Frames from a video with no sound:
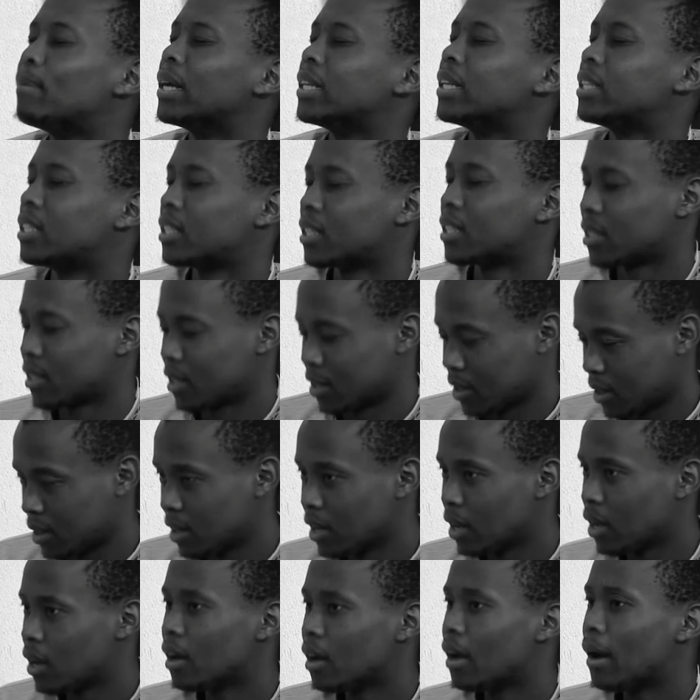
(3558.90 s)
But
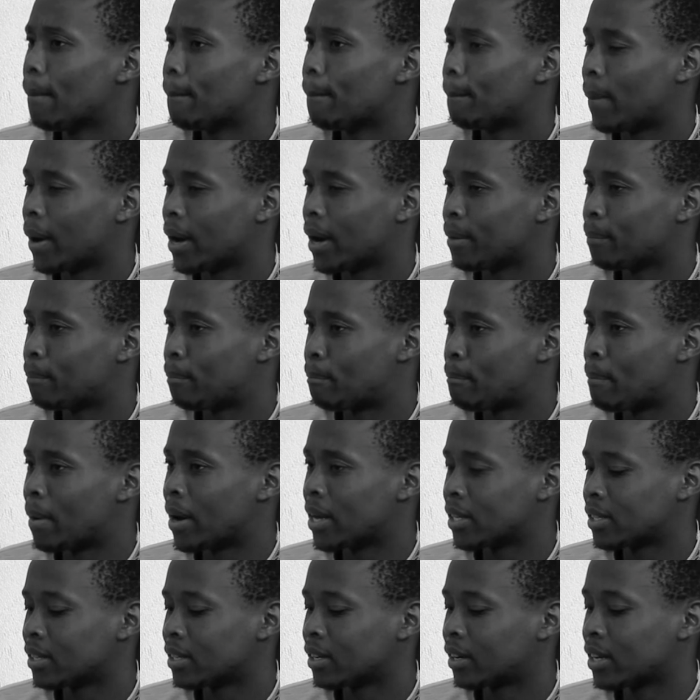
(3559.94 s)

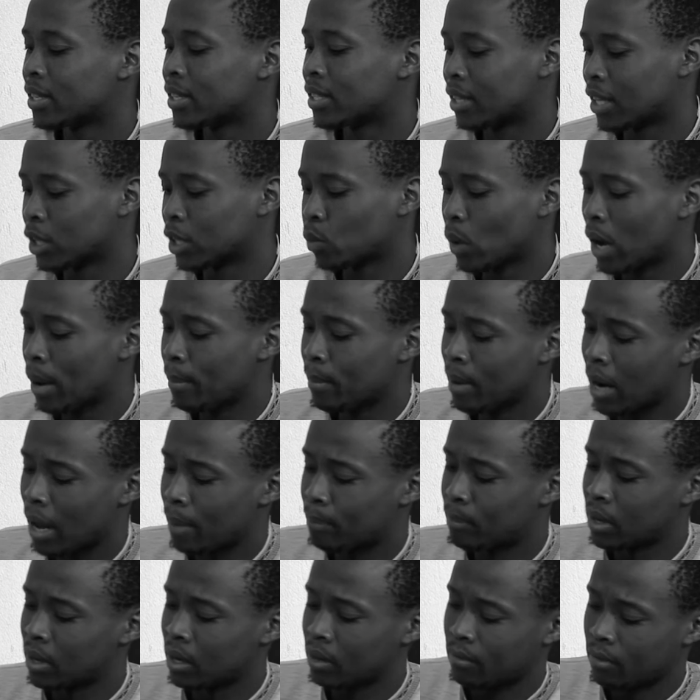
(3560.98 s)
it's increasing. That's why I
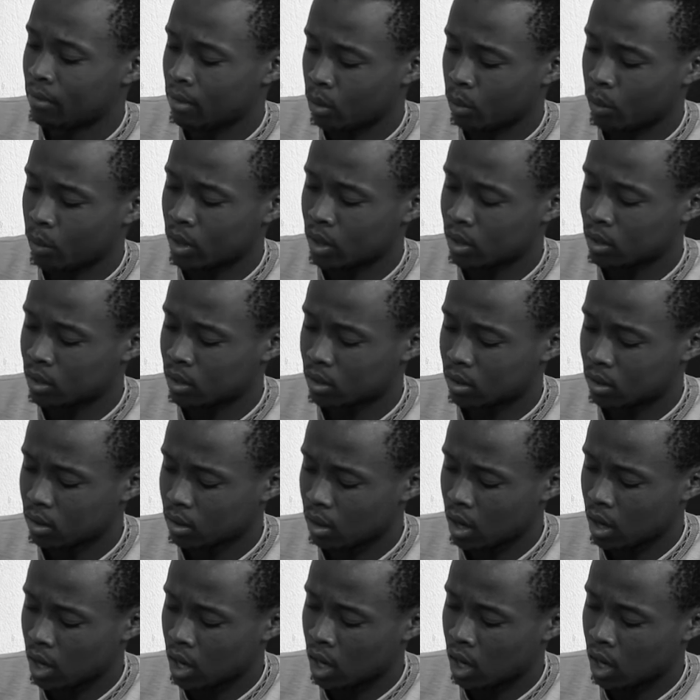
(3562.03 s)
believe in the words
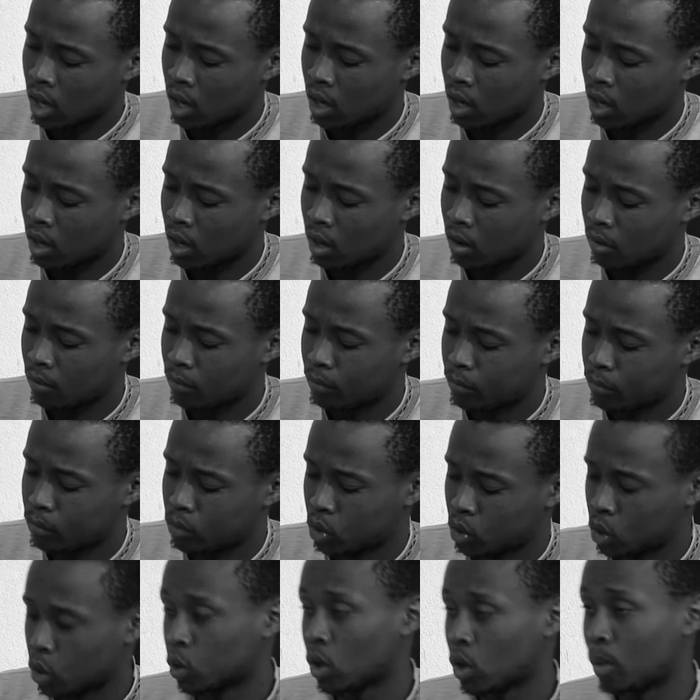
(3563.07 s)
of
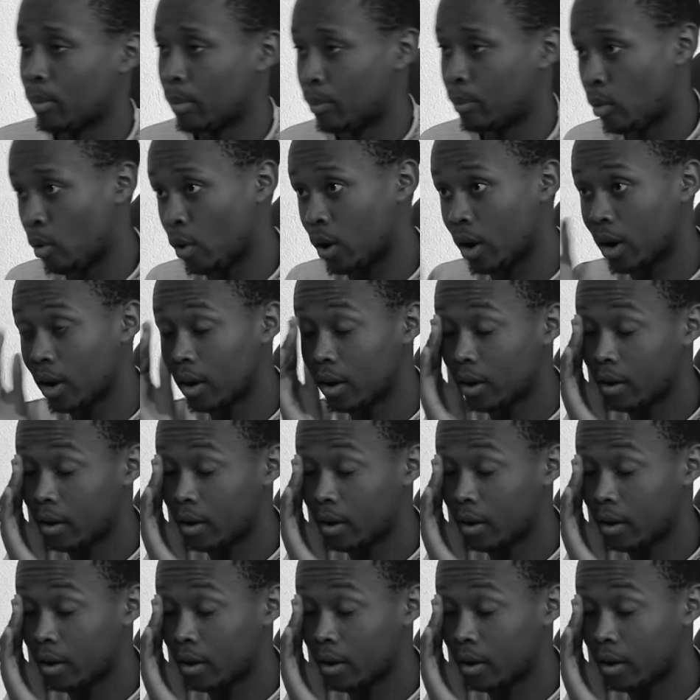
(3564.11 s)
Joshua Mappoa,